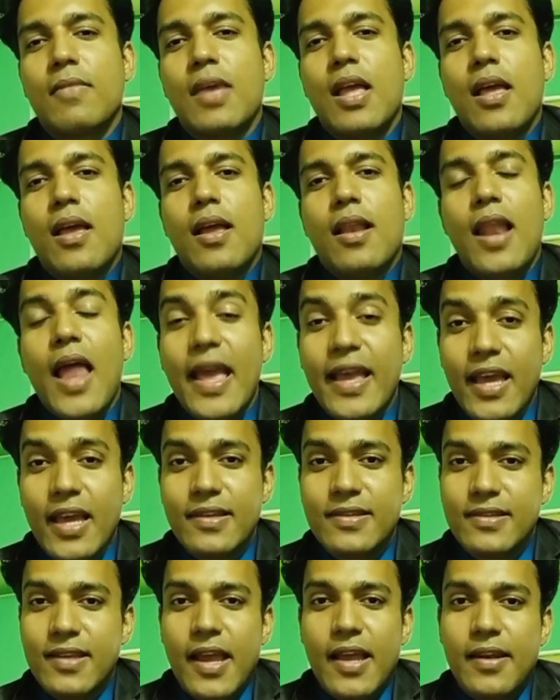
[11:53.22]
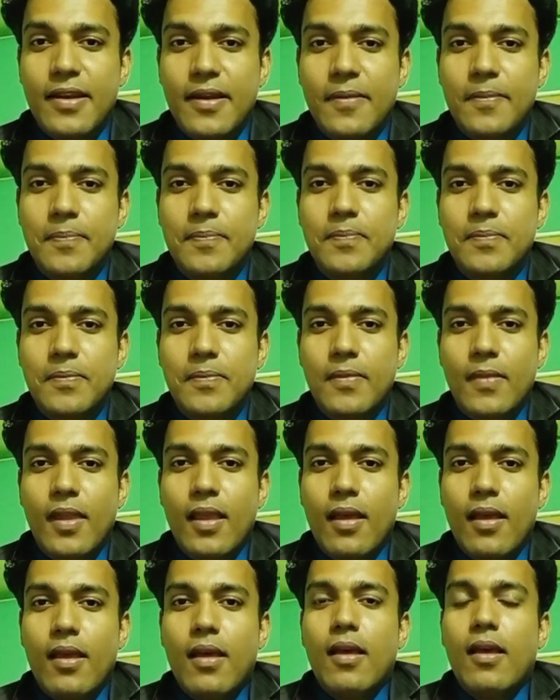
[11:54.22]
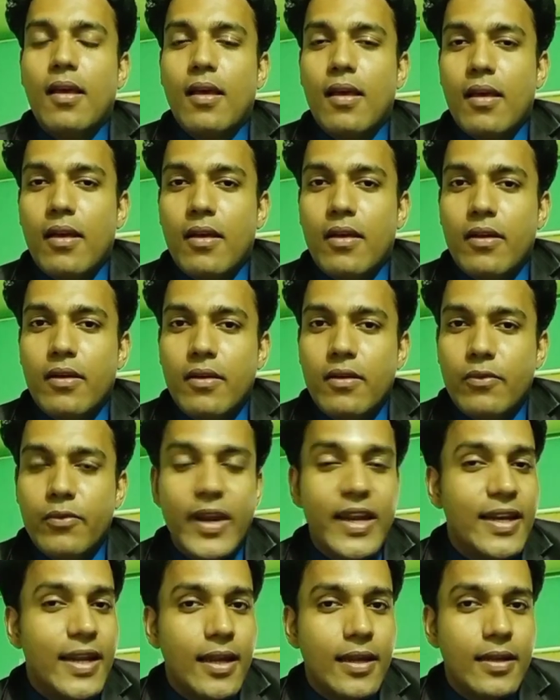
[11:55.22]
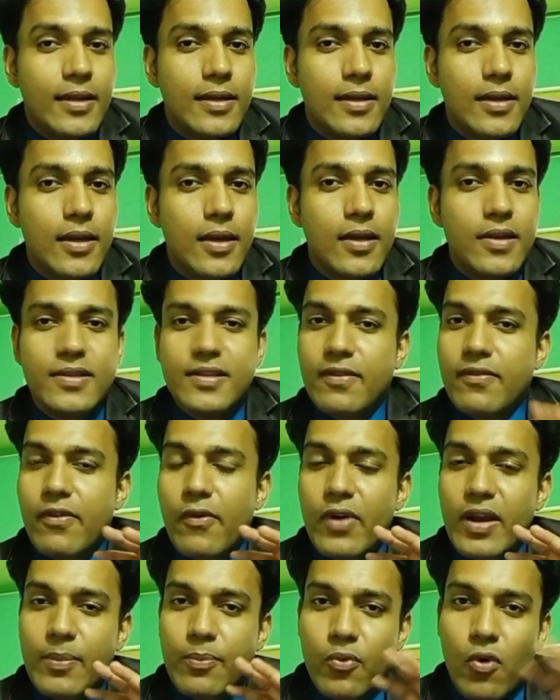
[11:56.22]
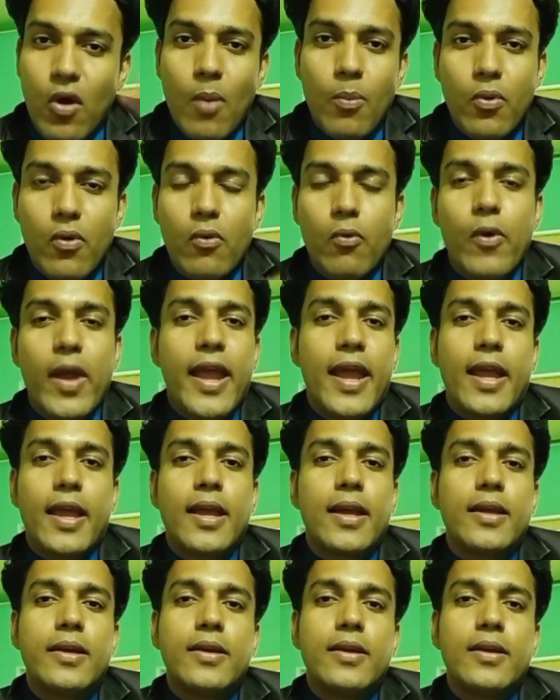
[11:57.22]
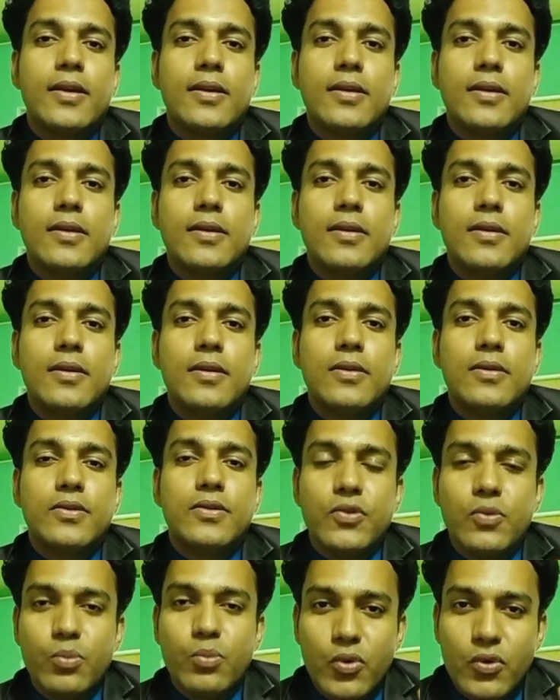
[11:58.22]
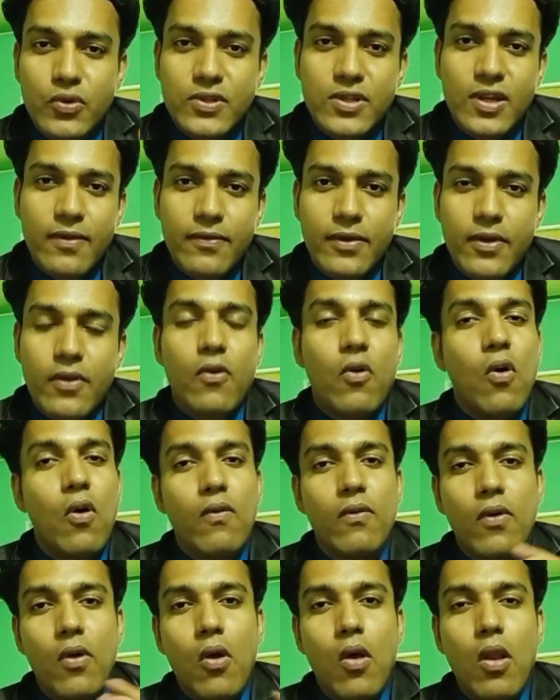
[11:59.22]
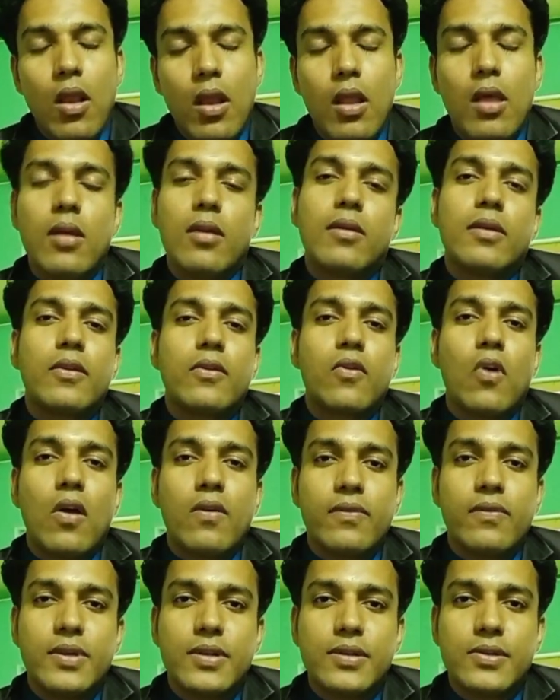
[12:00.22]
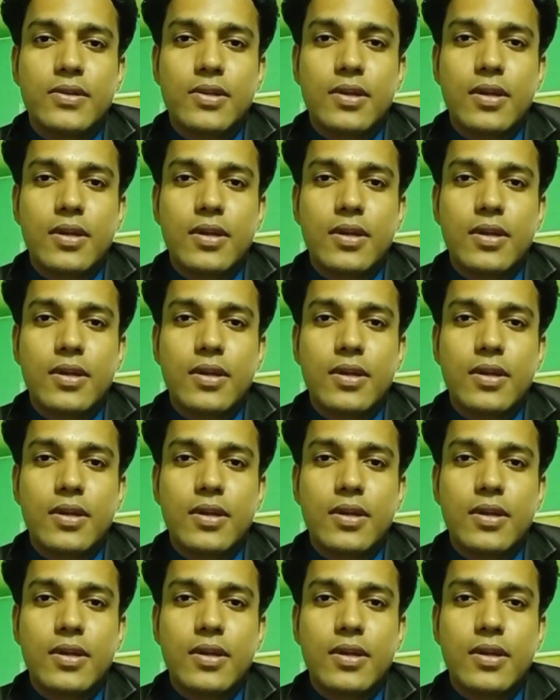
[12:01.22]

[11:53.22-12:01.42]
Like I said, reading is a very proper way to boost up your overall confidence